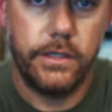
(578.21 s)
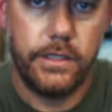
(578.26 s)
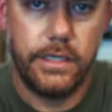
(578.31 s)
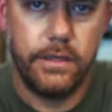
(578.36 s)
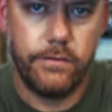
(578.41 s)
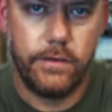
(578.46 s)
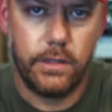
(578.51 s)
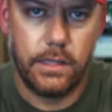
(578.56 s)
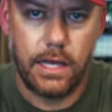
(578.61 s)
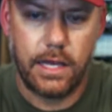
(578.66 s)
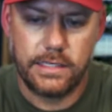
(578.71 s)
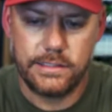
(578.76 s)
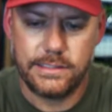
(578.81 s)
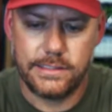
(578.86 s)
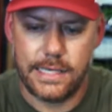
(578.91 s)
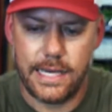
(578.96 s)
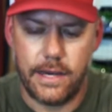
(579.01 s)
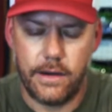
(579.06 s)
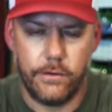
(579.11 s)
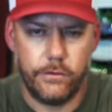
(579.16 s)
to give you a lot of
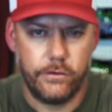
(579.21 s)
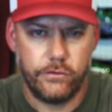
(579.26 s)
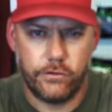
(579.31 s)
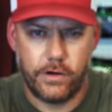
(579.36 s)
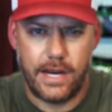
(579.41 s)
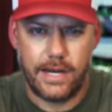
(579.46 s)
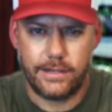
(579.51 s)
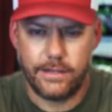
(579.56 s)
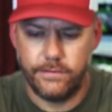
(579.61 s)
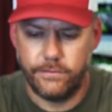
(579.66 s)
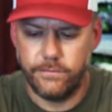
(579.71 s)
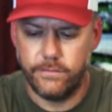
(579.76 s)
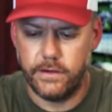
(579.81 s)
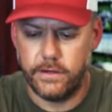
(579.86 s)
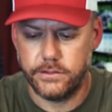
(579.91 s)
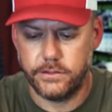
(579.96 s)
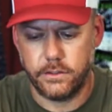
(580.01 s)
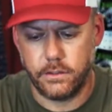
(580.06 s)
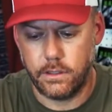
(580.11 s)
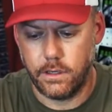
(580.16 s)
sound, attract the
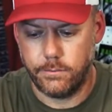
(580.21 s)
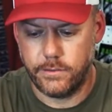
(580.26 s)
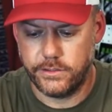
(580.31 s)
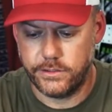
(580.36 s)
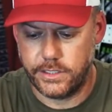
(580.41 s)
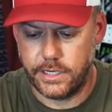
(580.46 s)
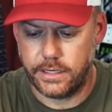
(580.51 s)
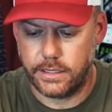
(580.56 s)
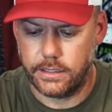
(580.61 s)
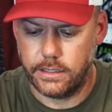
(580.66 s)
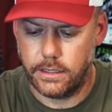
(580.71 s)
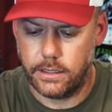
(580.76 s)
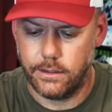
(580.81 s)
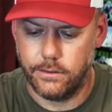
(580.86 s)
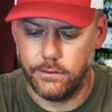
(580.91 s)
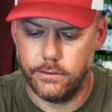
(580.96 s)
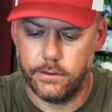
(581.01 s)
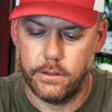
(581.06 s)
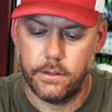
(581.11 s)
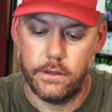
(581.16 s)
fish to come and check it out.